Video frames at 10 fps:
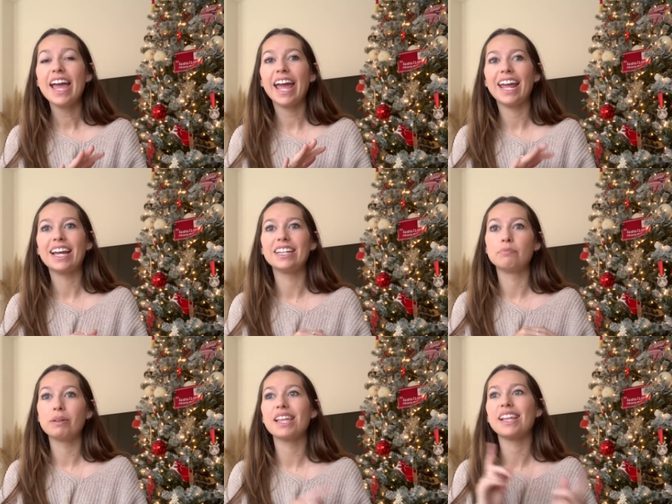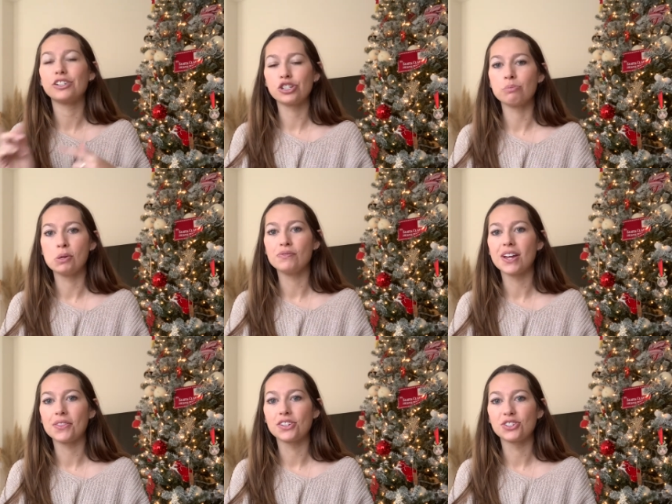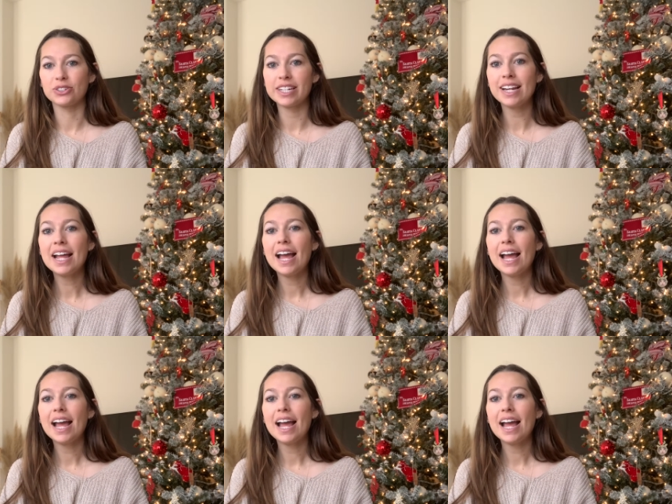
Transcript: But then they had just moved down the street.